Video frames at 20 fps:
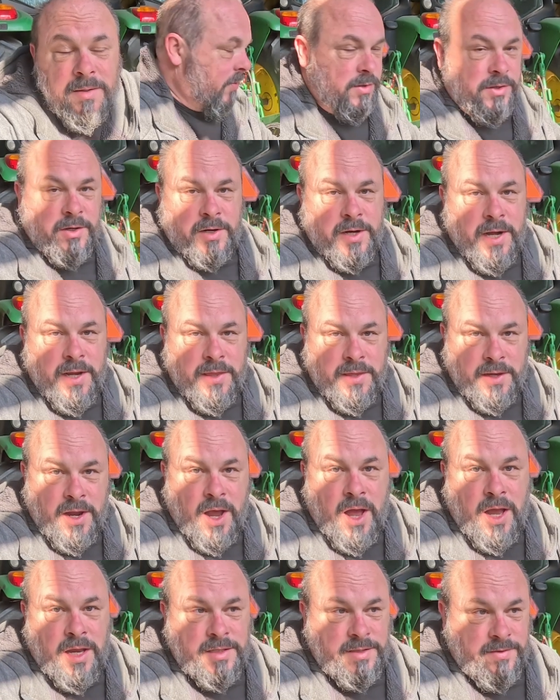I was looking at the
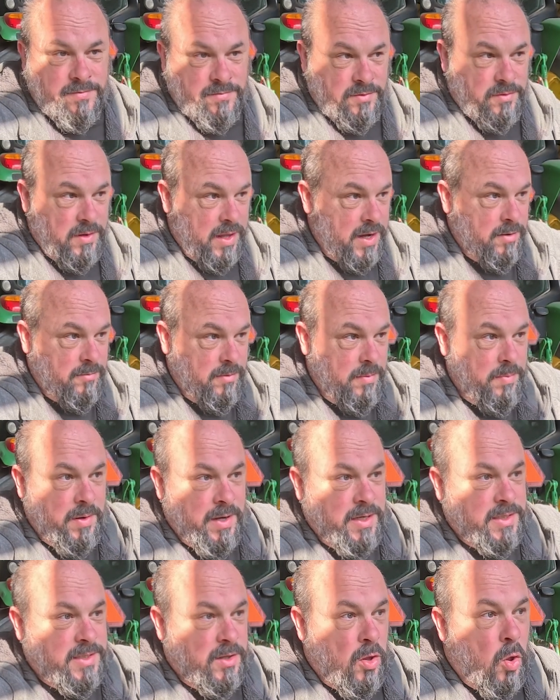cost of like
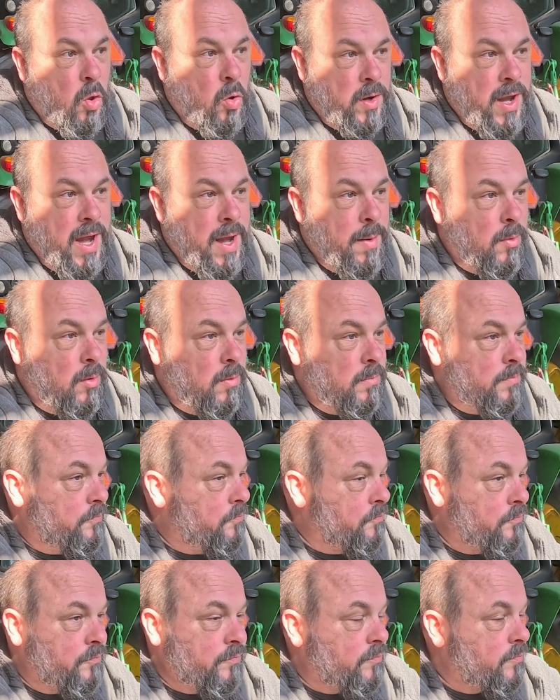replacing the whole cable,
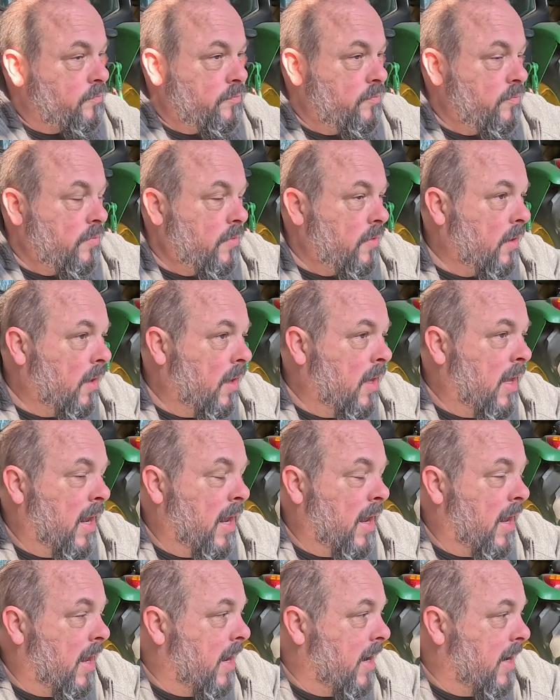
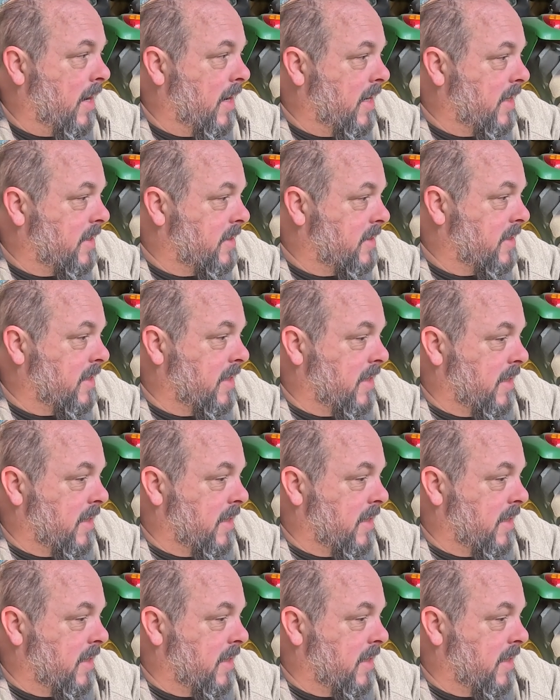and it's